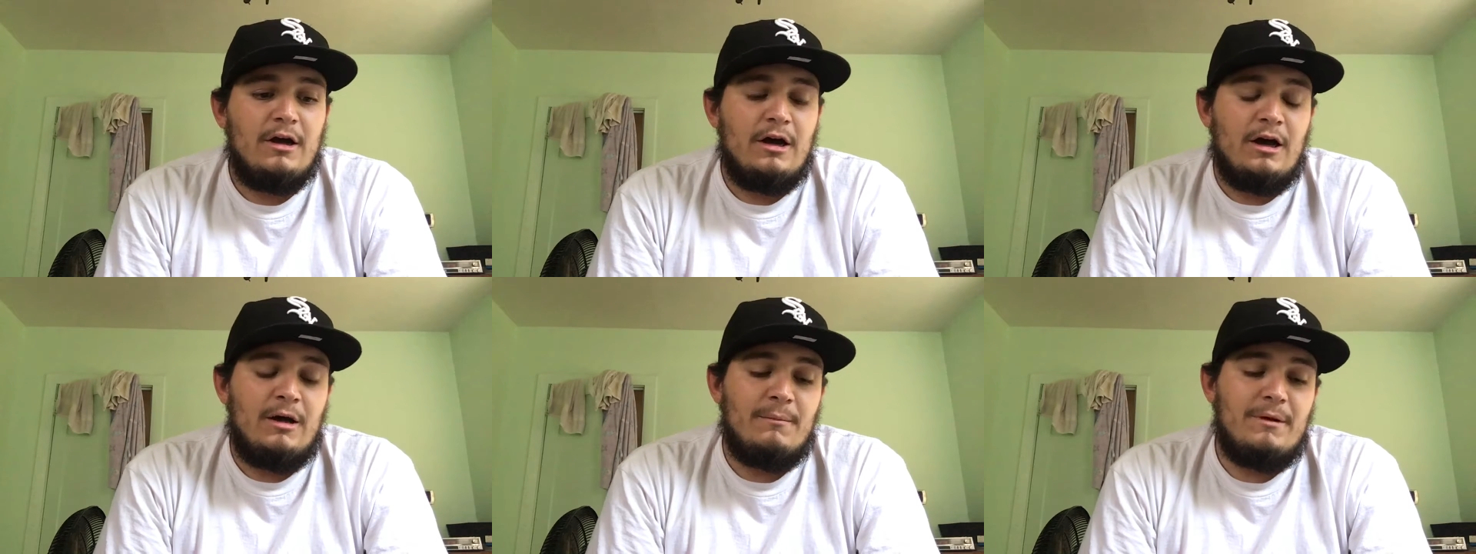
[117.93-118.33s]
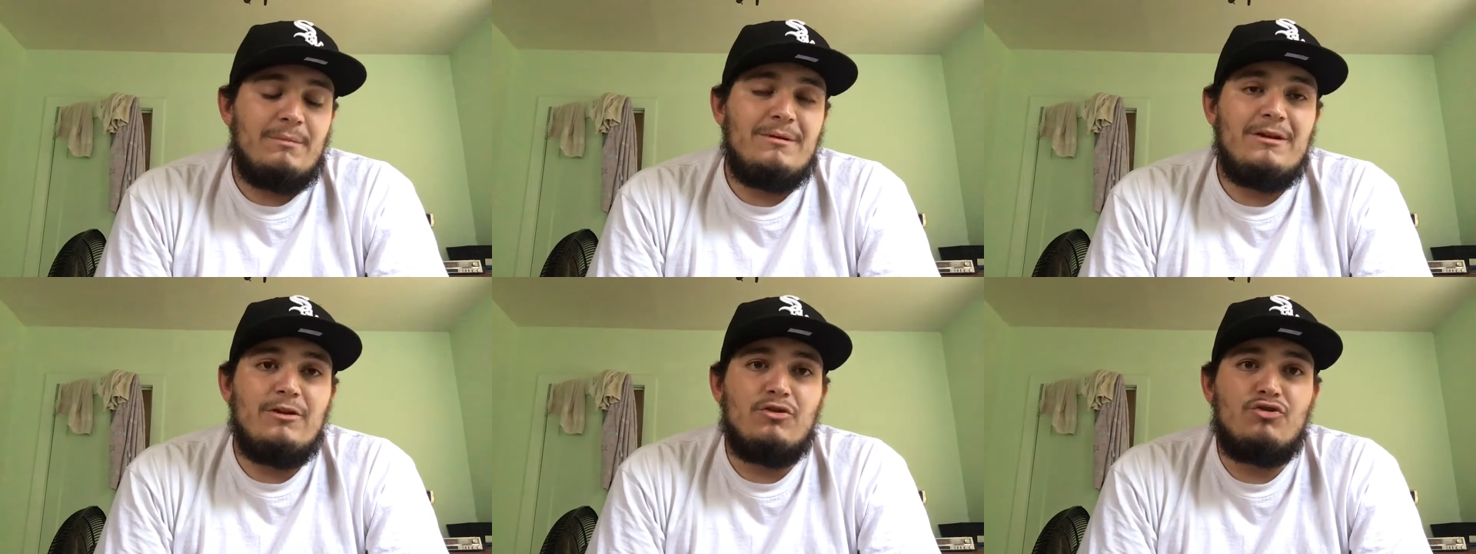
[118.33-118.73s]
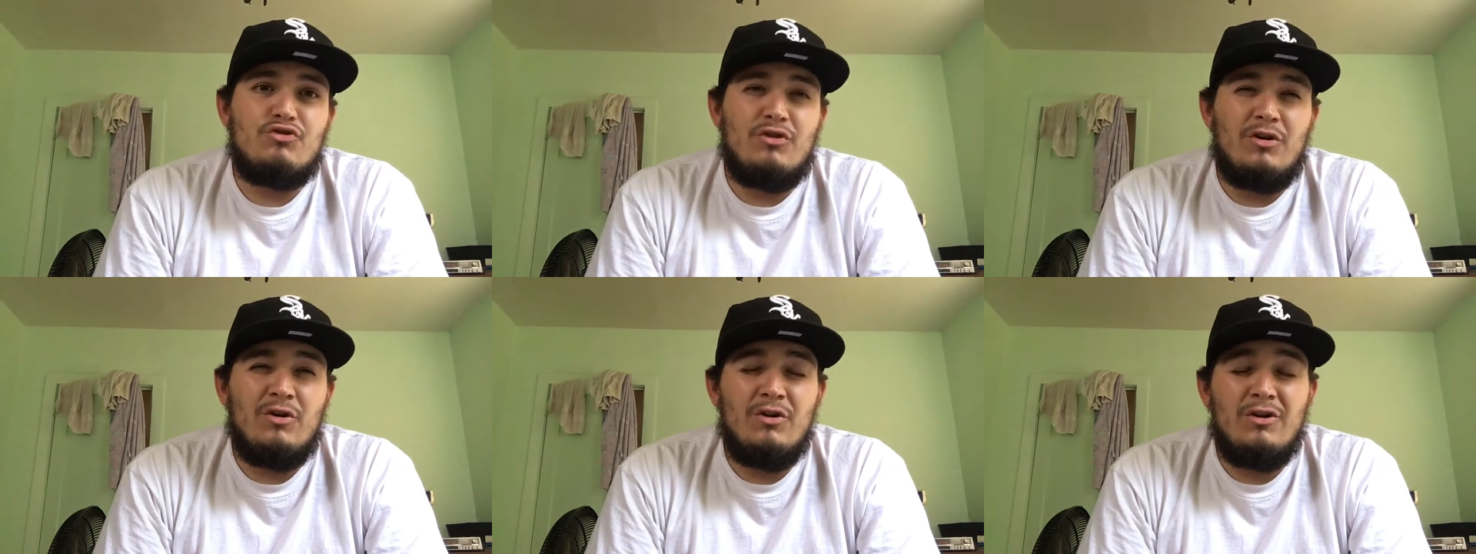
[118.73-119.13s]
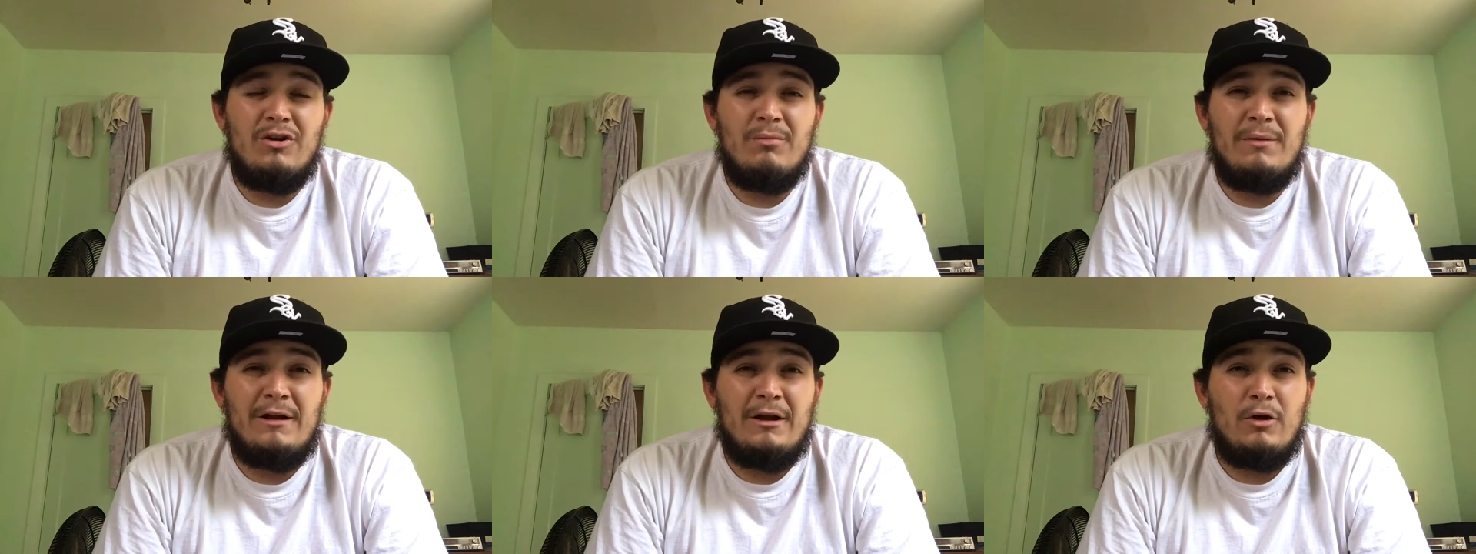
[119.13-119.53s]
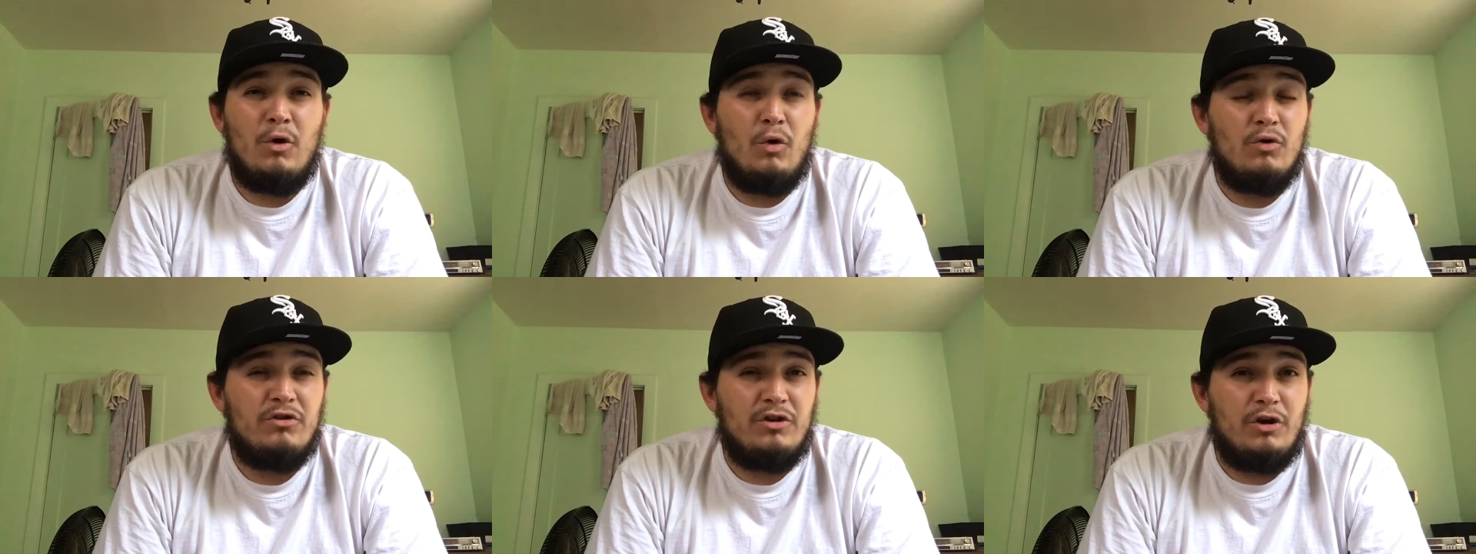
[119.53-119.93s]
Uh, maybe they'll struggle a little bit in
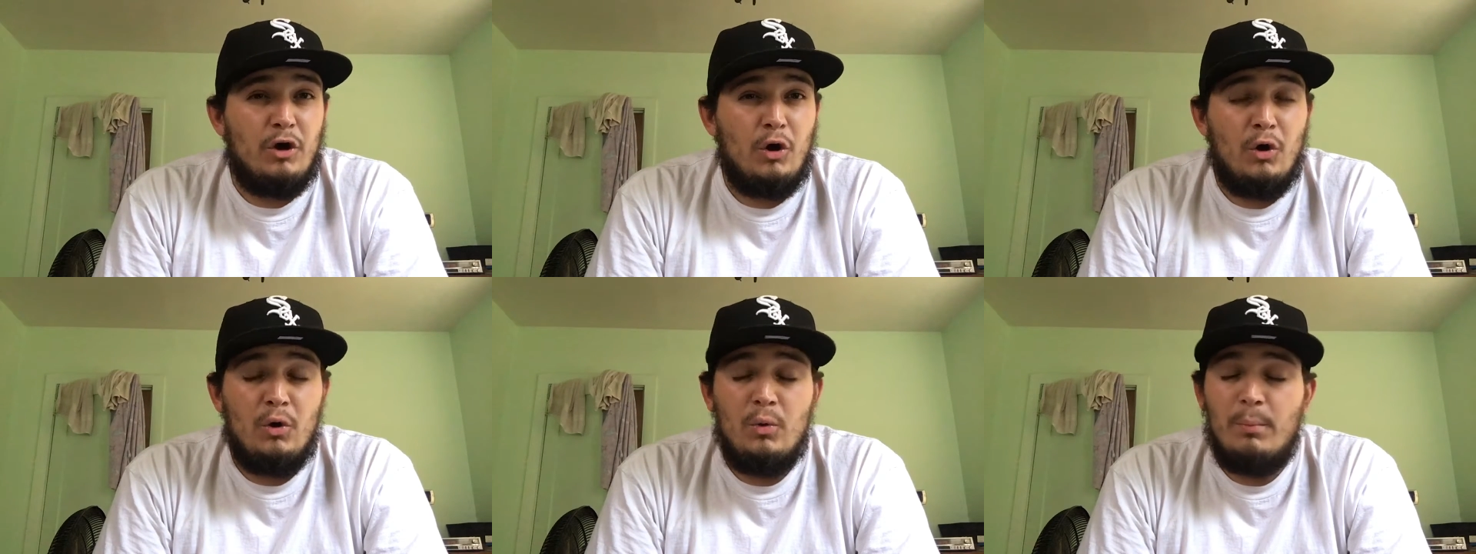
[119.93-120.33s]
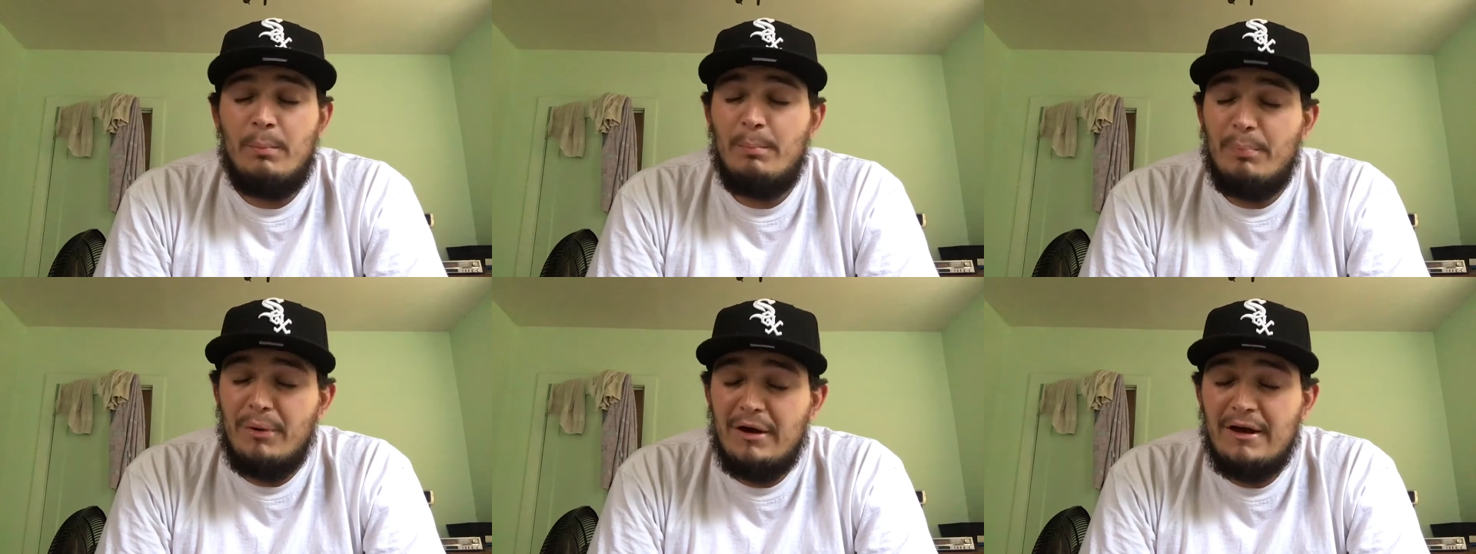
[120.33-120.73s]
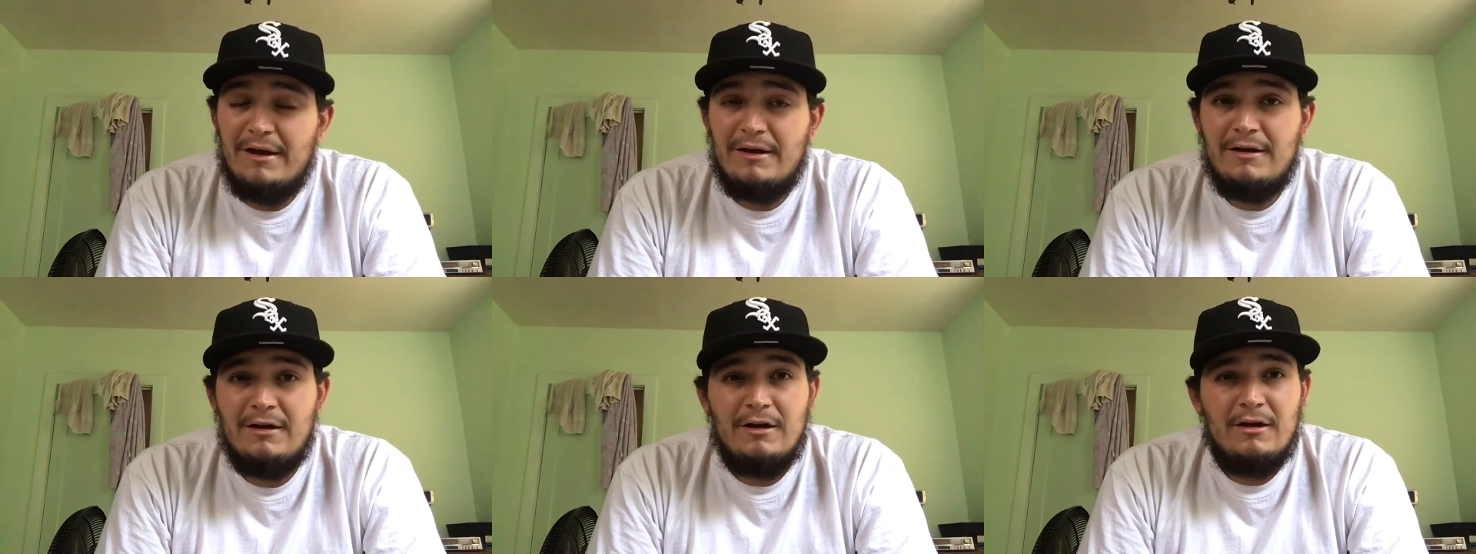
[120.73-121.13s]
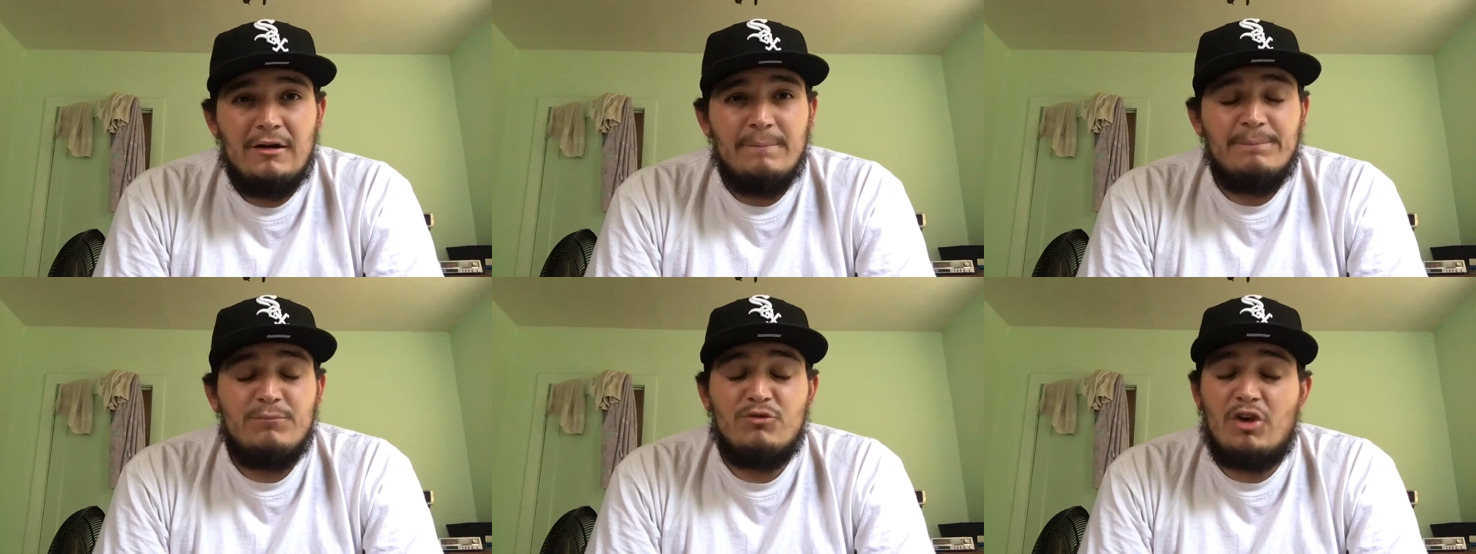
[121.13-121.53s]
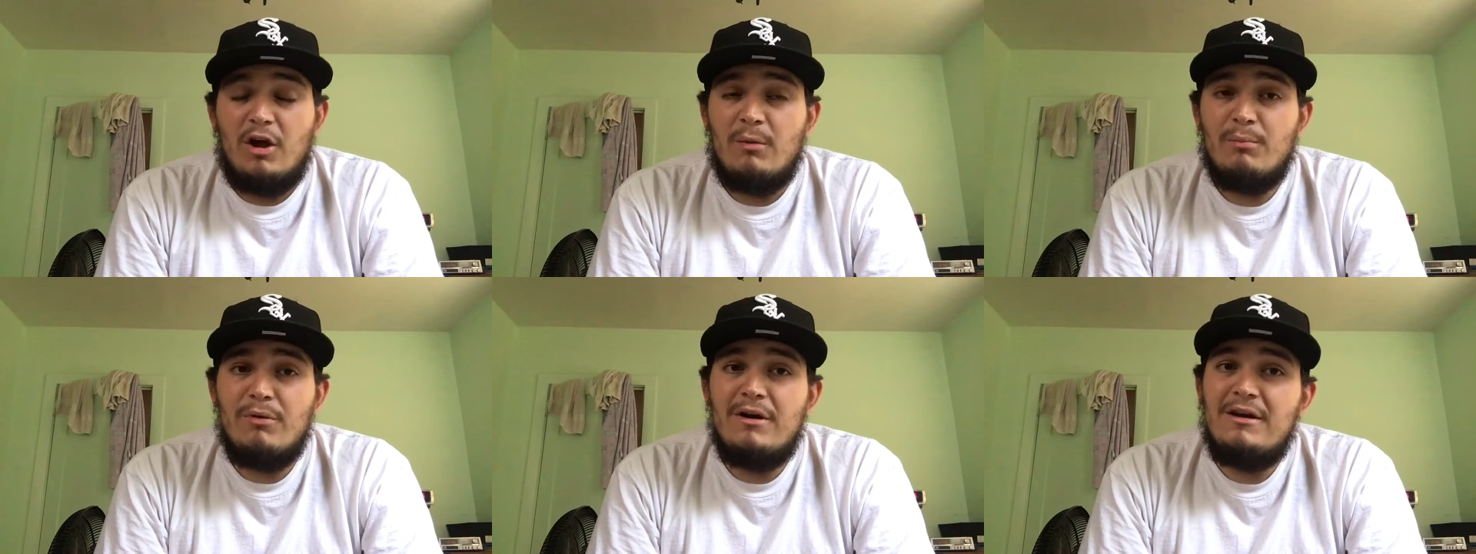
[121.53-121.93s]
goal to goal, but
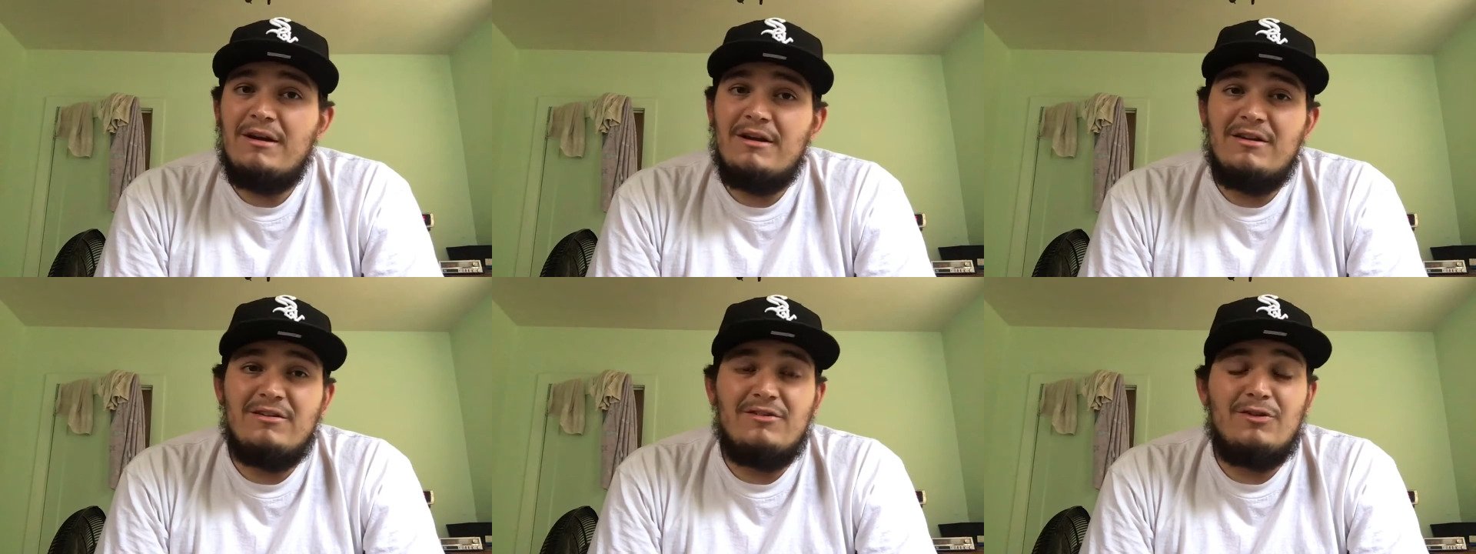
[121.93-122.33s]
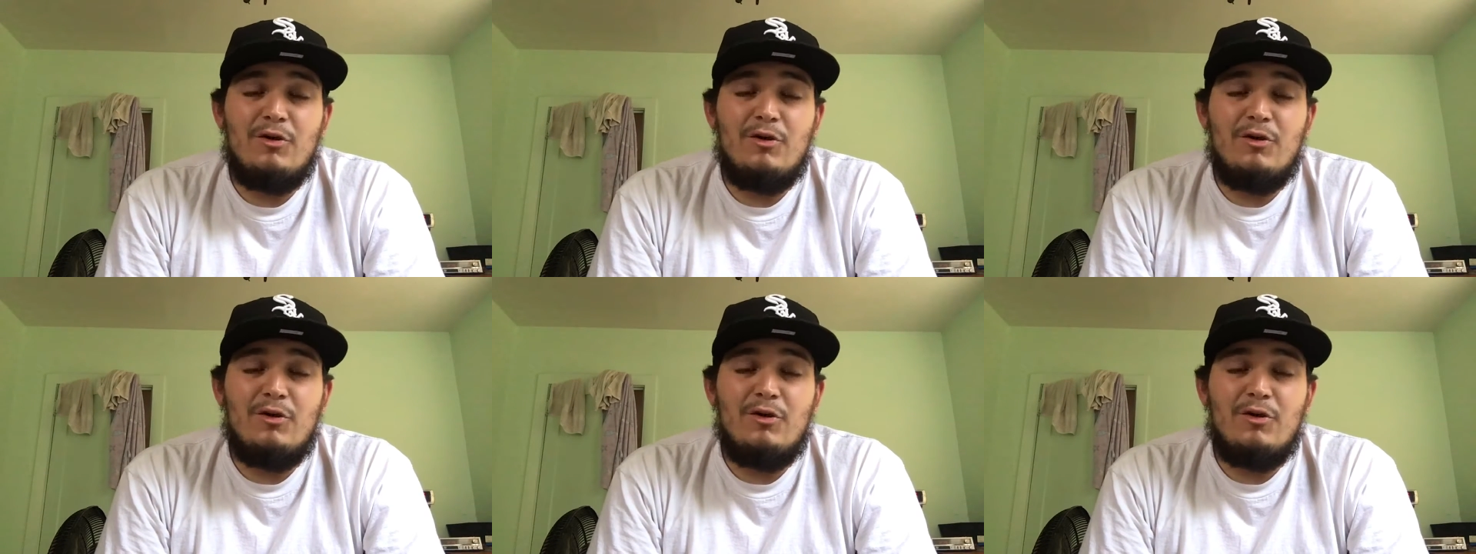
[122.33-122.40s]
Tom Brady is